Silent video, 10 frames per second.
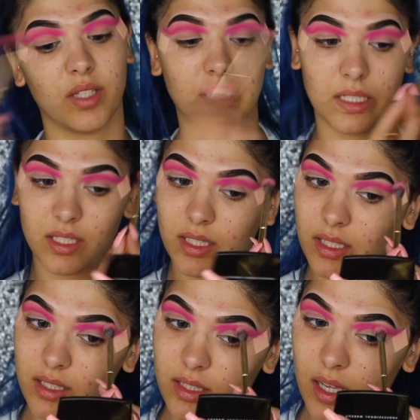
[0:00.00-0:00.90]
we did it to
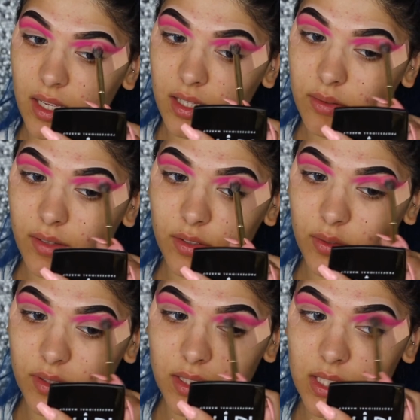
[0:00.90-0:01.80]
this side. We have to do
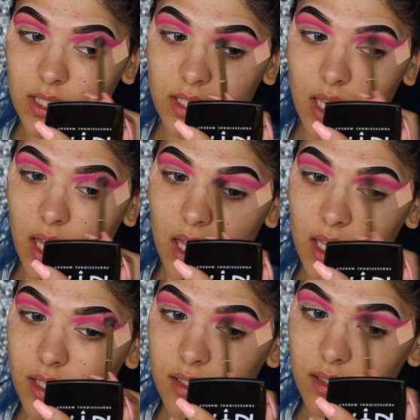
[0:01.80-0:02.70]
it to this side.